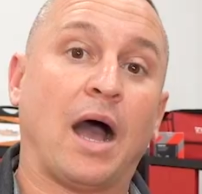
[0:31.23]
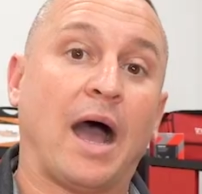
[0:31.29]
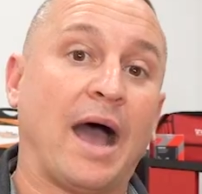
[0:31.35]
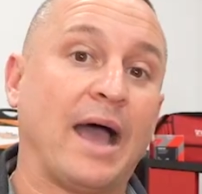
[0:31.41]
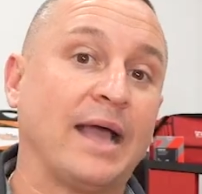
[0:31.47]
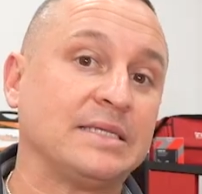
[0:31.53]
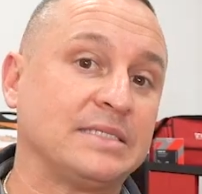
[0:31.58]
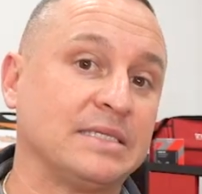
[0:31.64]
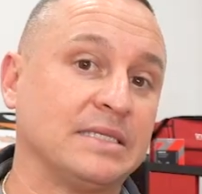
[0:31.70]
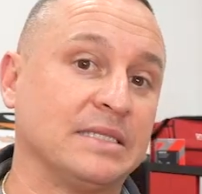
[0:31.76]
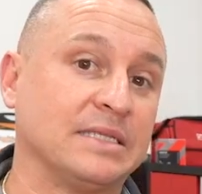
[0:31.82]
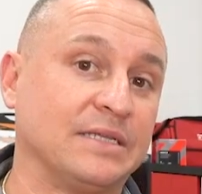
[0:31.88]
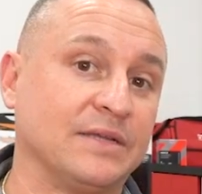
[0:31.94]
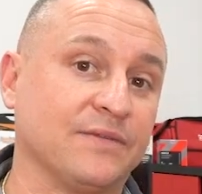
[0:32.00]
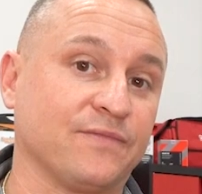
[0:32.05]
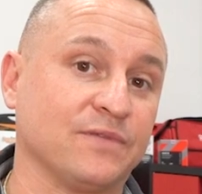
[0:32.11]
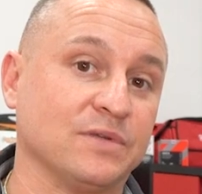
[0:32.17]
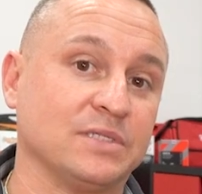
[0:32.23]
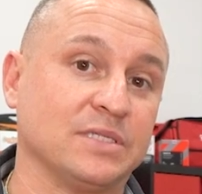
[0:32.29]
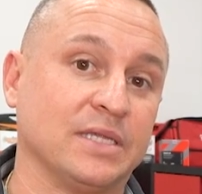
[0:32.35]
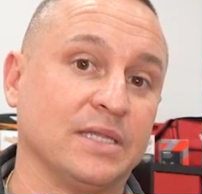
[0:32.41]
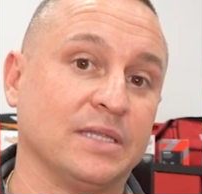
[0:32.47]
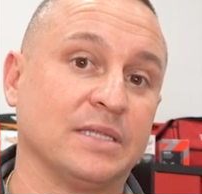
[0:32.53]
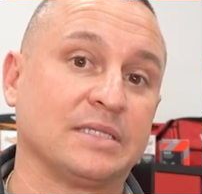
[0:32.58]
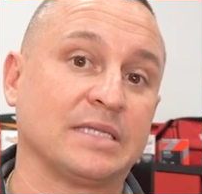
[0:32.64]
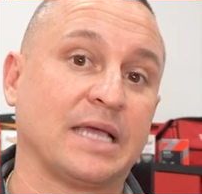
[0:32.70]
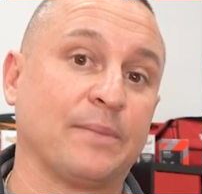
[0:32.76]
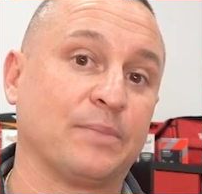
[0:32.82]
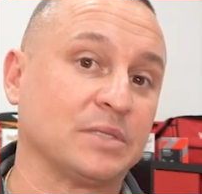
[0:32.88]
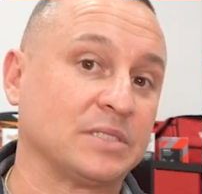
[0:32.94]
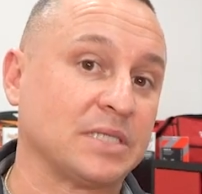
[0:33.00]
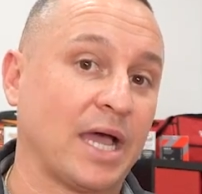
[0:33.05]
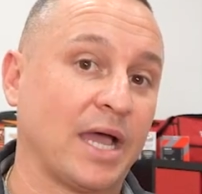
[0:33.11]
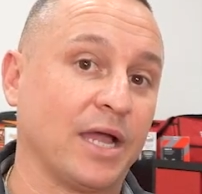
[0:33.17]
I see the difference in the type
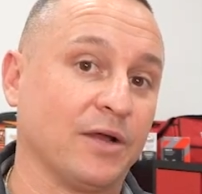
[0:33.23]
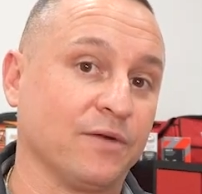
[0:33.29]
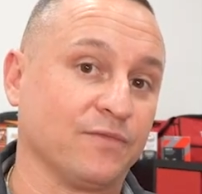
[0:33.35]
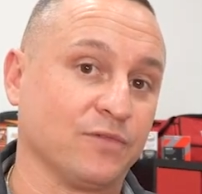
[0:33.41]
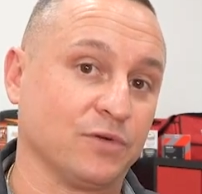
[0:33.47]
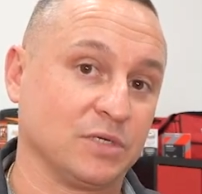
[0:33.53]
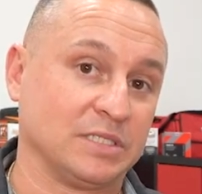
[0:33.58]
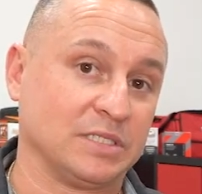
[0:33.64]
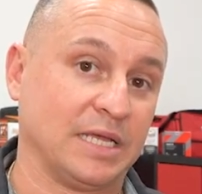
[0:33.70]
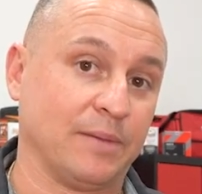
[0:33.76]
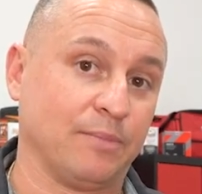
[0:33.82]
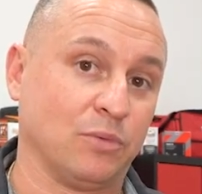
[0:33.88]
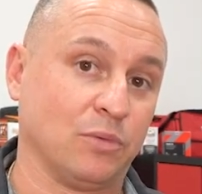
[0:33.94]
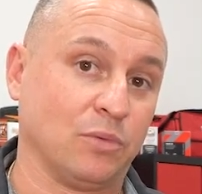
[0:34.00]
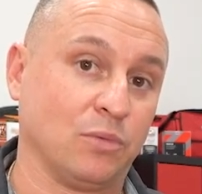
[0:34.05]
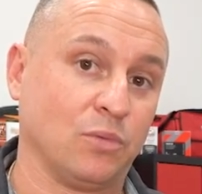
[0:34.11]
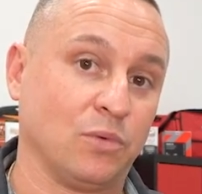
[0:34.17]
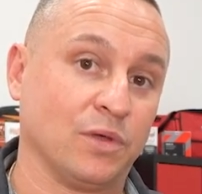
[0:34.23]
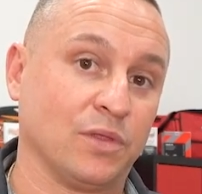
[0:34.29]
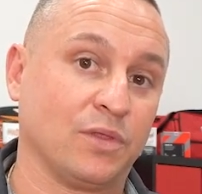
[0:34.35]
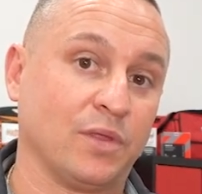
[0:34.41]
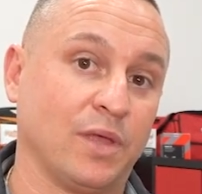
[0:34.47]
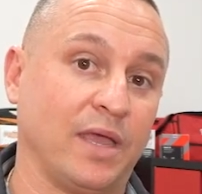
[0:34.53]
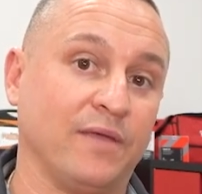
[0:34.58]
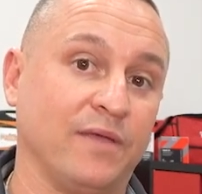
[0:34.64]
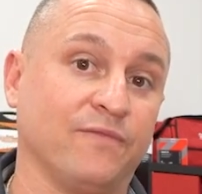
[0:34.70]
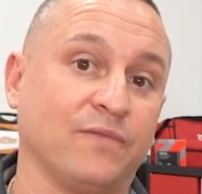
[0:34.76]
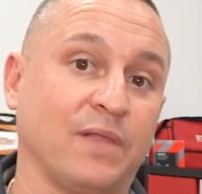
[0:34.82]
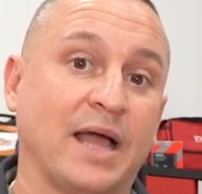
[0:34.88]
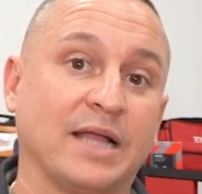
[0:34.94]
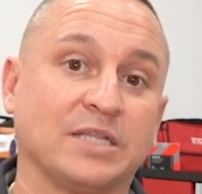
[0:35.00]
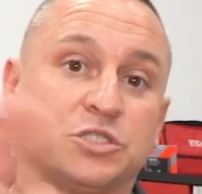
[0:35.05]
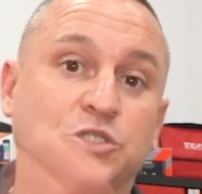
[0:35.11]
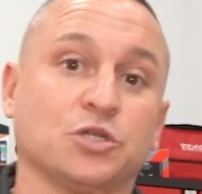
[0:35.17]
of tire. For example, with a
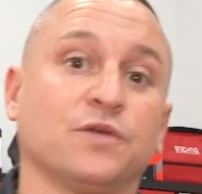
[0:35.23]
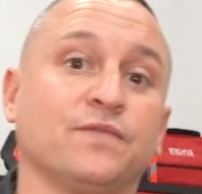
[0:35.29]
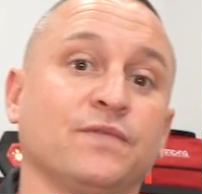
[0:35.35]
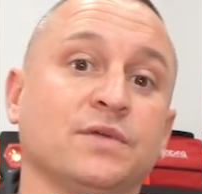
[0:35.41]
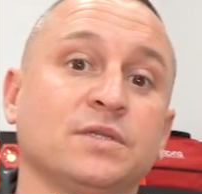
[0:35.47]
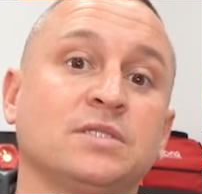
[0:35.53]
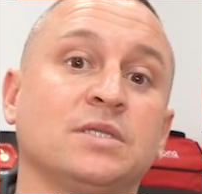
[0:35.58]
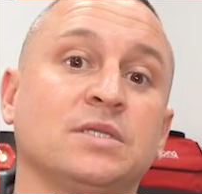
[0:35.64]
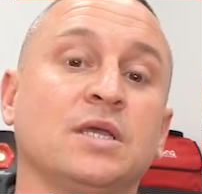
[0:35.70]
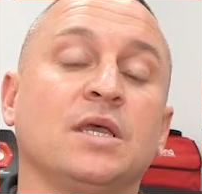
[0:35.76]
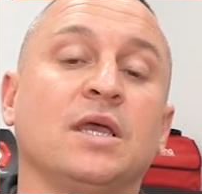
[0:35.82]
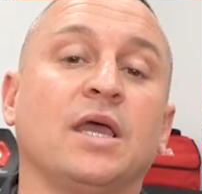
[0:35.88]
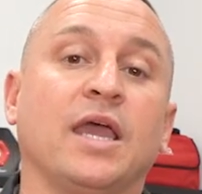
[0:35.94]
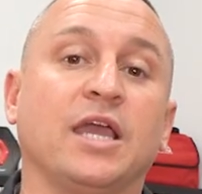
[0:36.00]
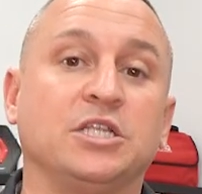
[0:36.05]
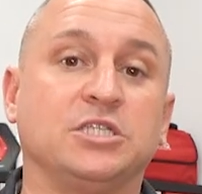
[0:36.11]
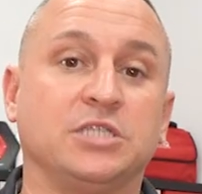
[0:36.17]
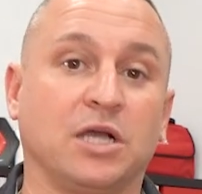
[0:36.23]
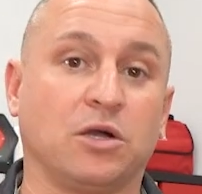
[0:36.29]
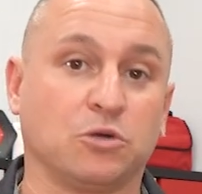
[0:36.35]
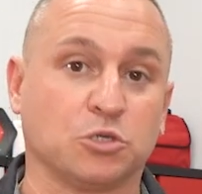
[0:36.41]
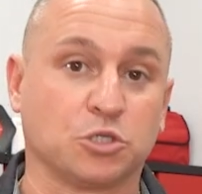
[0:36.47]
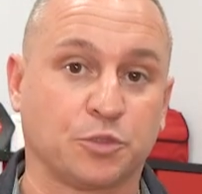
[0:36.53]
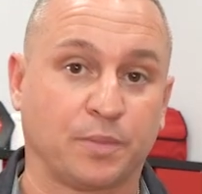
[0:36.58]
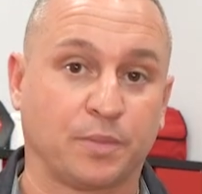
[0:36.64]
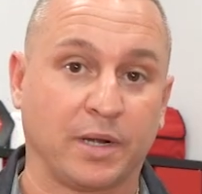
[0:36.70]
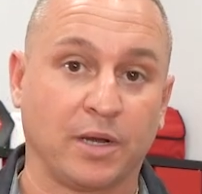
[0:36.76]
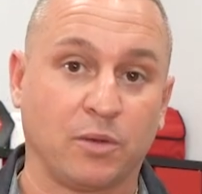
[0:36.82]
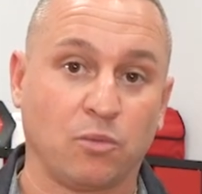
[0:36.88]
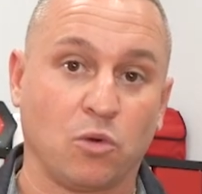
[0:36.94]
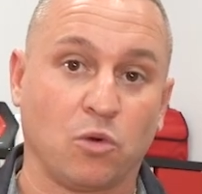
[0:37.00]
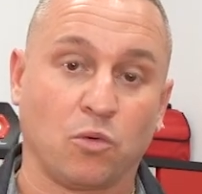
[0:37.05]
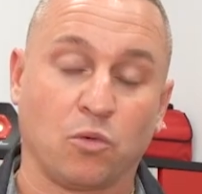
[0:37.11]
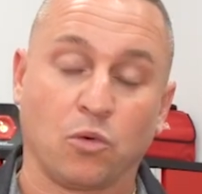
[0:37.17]
flat surface, a gel or spray
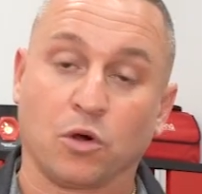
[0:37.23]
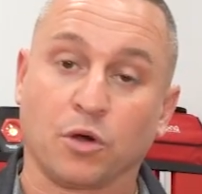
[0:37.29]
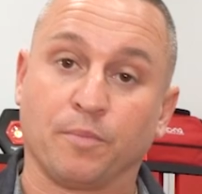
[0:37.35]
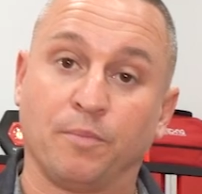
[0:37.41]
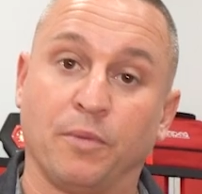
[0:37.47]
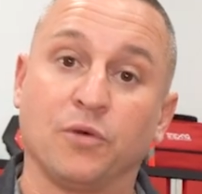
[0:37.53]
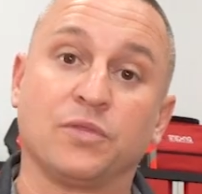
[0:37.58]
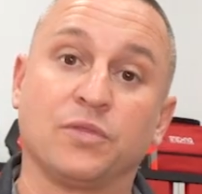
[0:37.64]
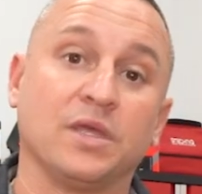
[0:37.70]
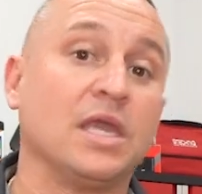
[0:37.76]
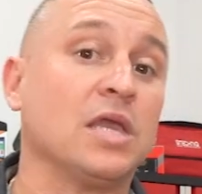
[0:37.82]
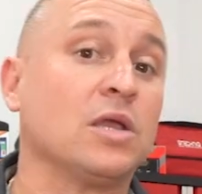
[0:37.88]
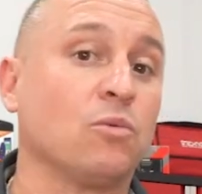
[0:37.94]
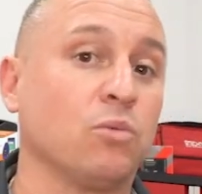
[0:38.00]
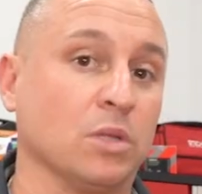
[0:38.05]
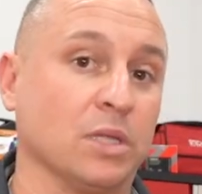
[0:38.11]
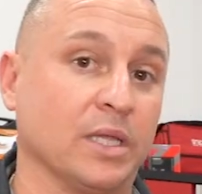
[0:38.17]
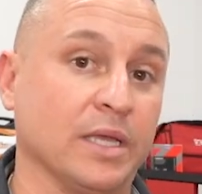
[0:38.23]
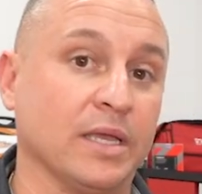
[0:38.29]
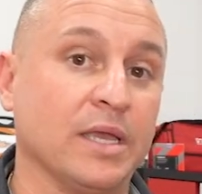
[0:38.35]
will work both equally,